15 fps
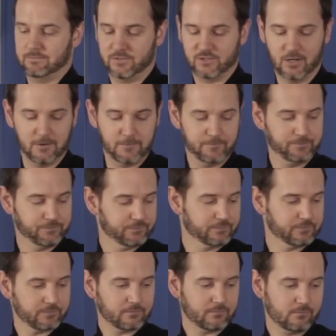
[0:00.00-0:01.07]
So
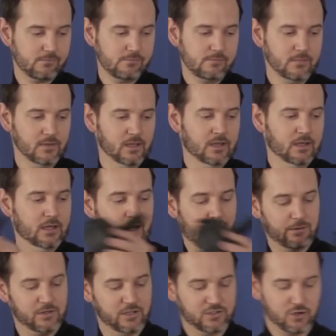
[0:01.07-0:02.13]

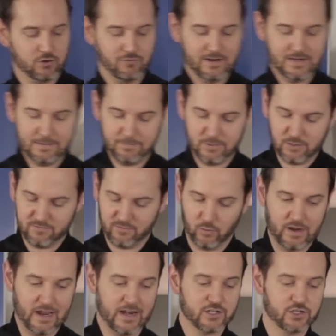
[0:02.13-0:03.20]
I'm going to do a really beautiful
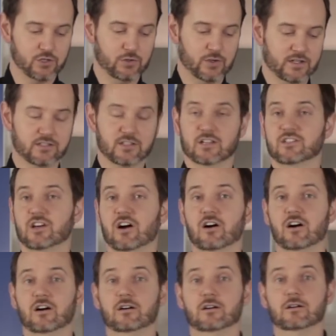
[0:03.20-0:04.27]
cashew and
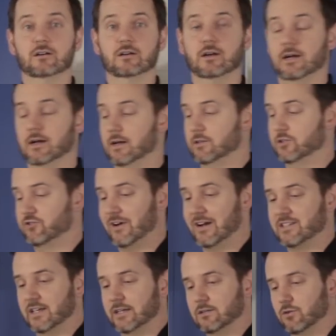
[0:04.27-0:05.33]
za'atar
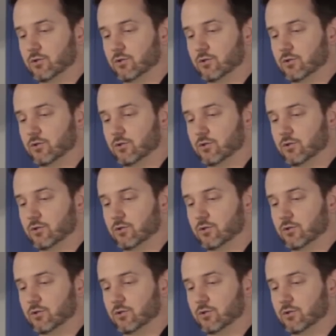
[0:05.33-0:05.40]
dressing